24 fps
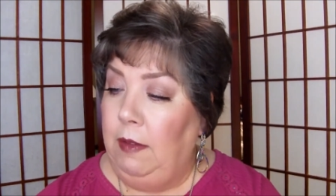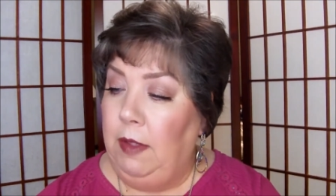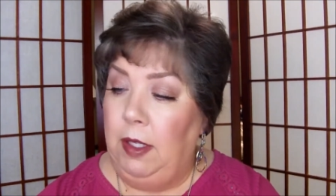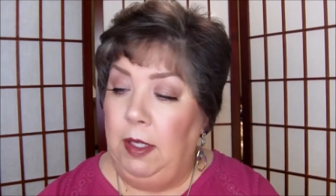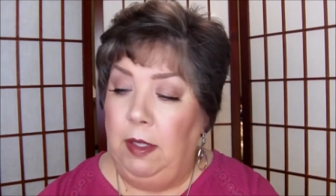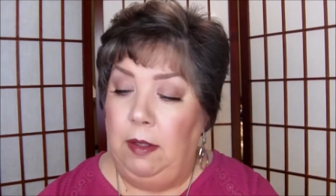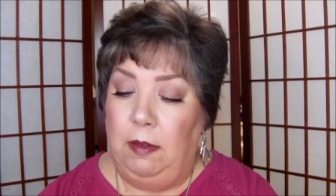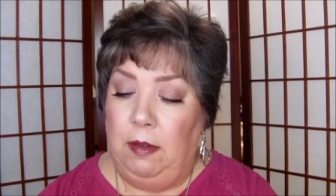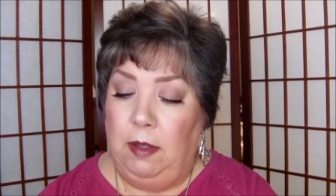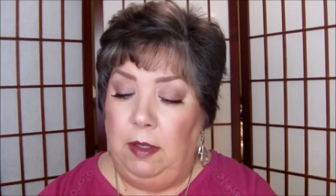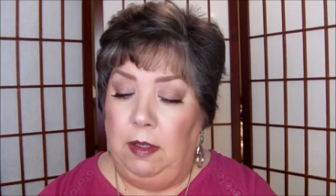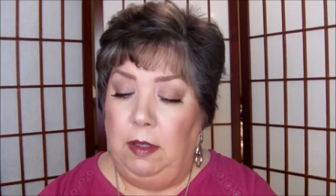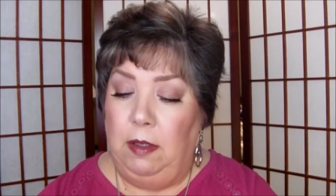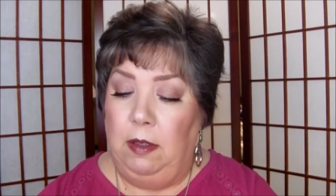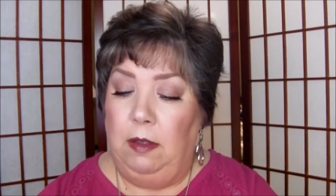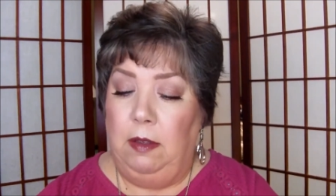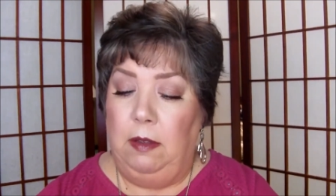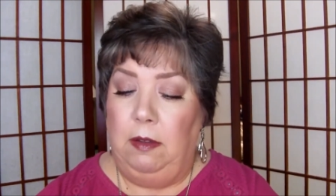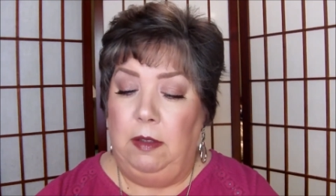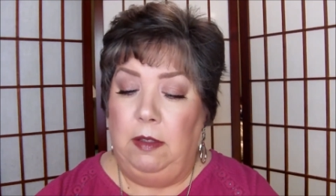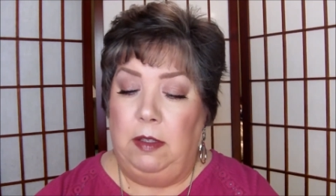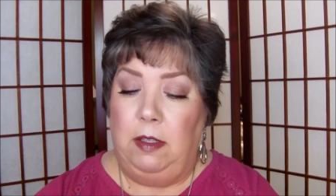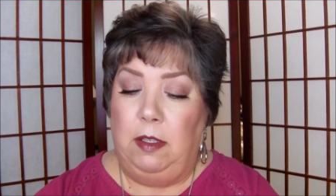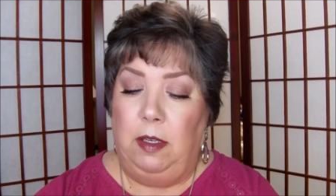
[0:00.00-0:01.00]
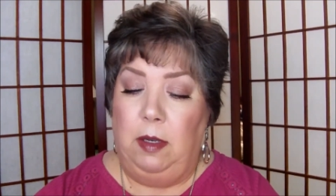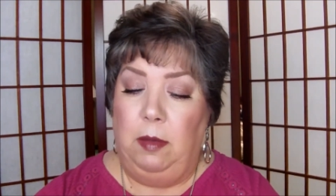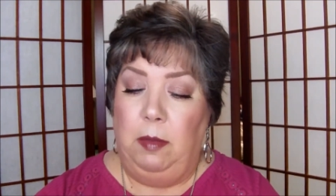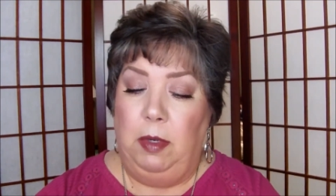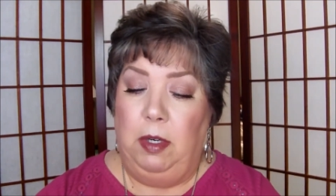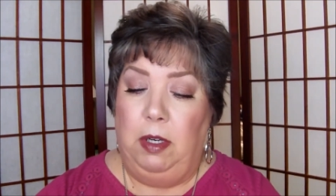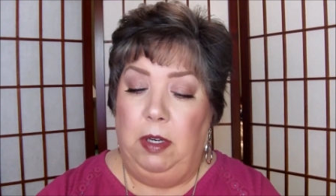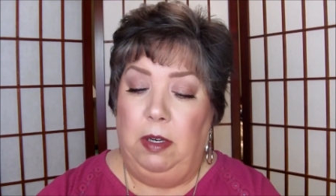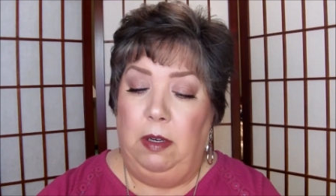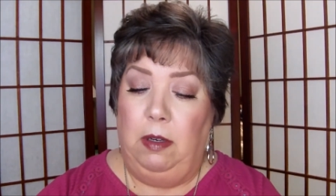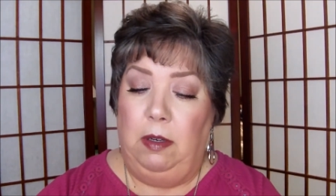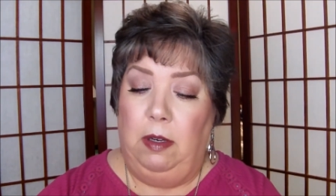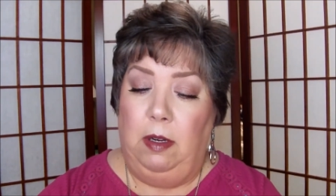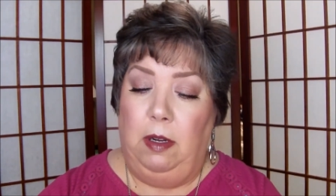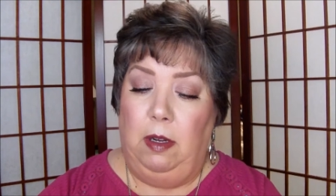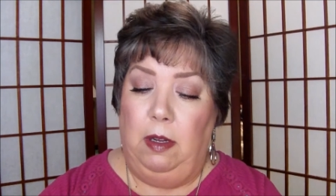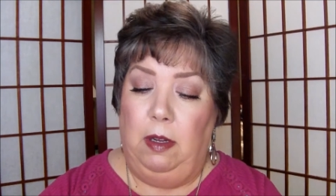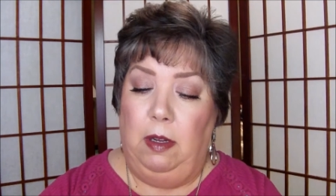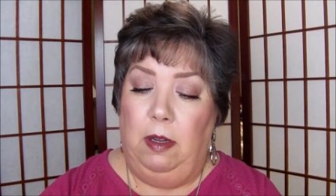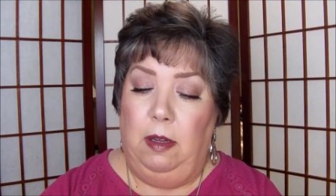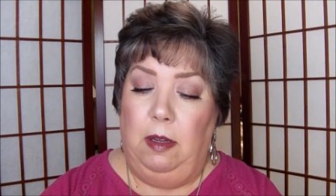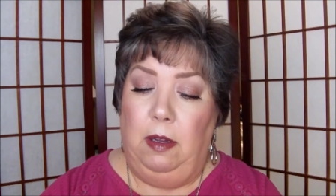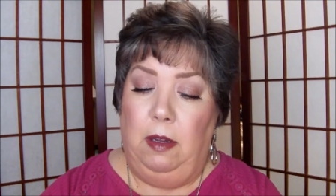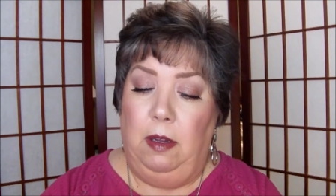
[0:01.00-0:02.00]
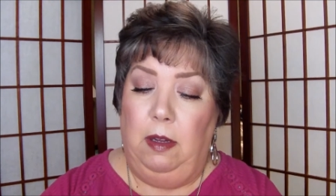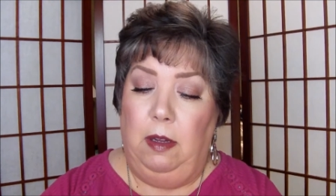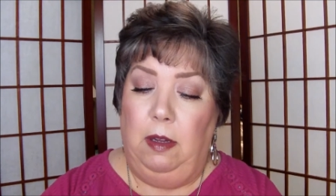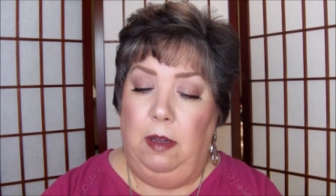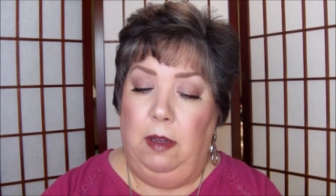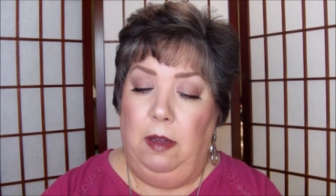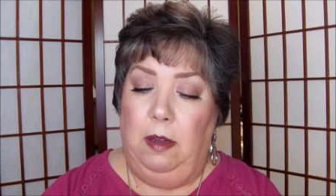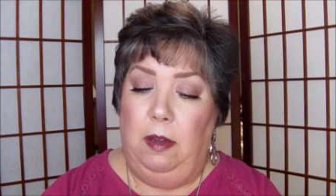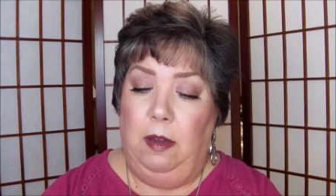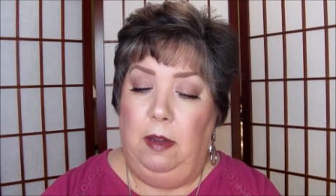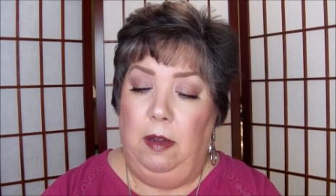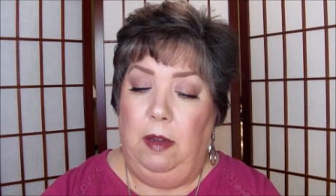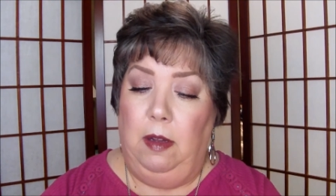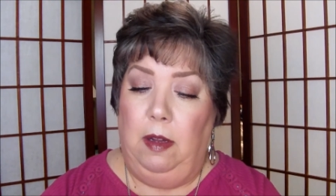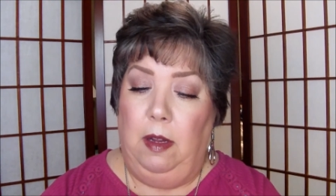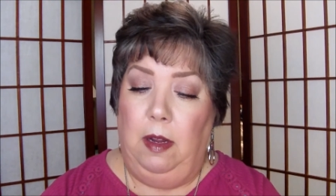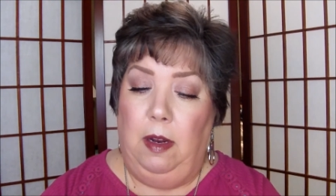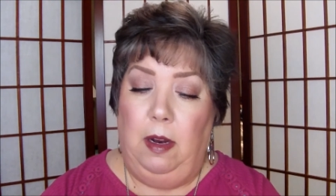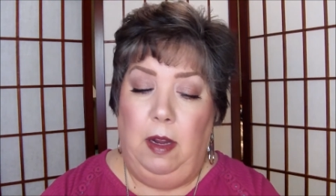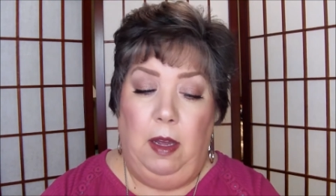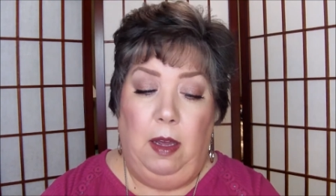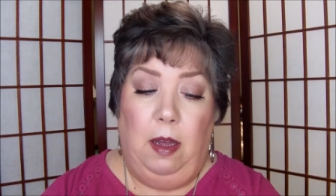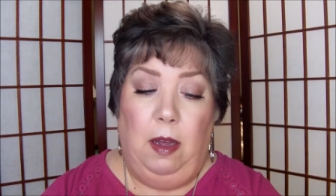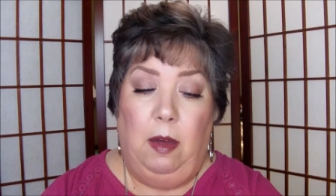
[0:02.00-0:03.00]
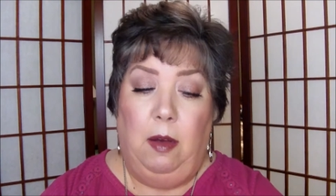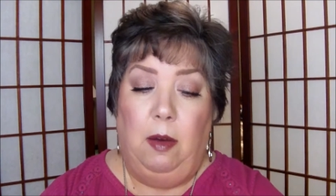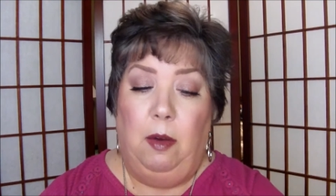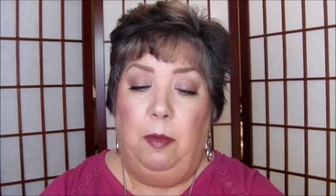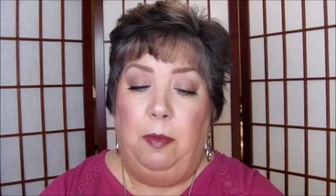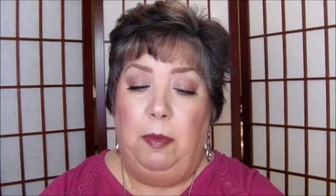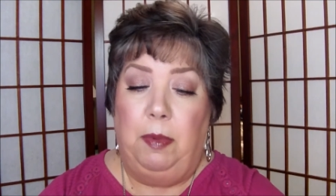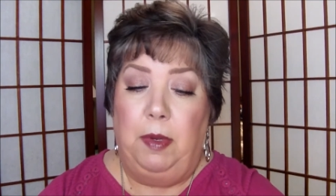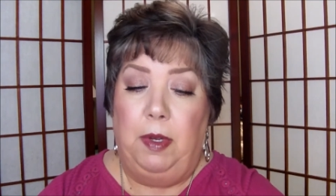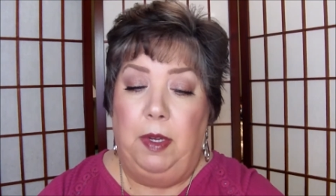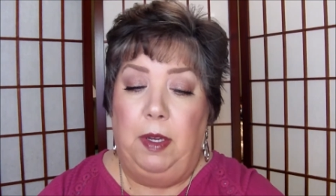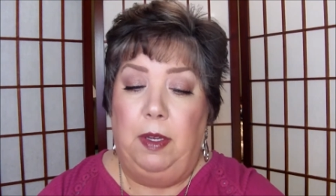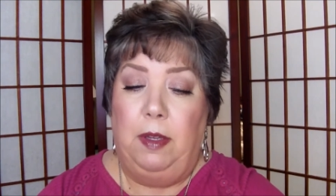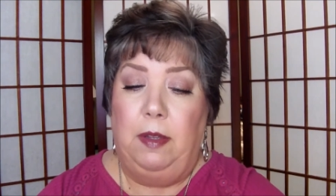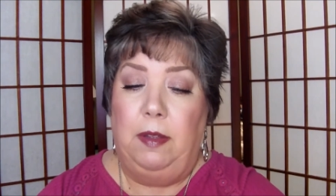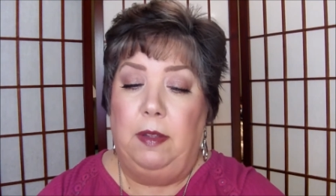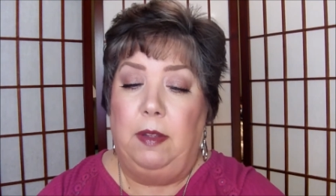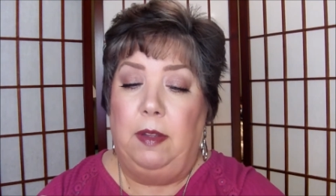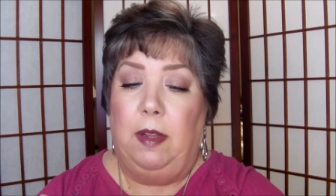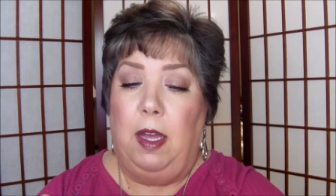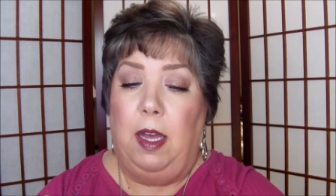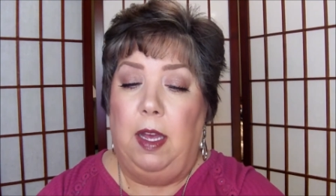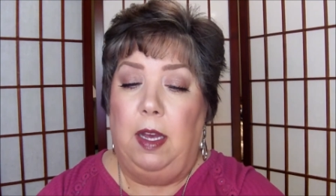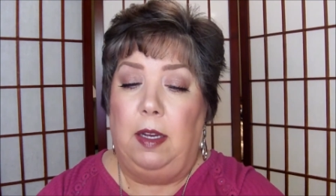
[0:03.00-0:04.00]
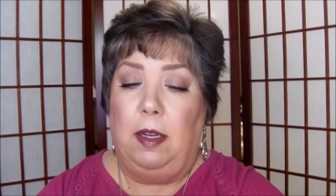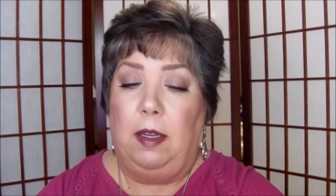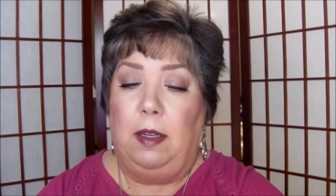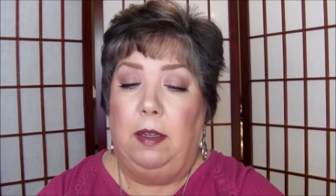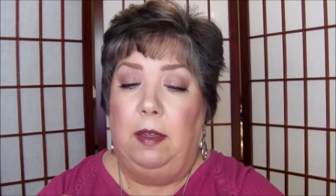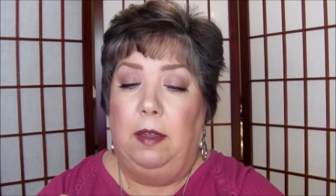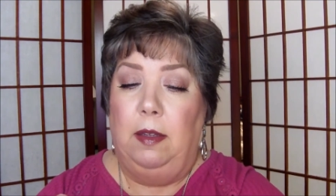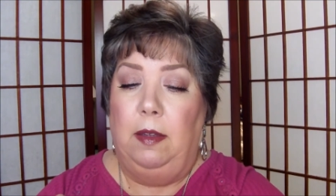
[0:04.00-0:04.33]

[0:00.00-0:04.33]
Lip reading: then the Shimmer and Hope is like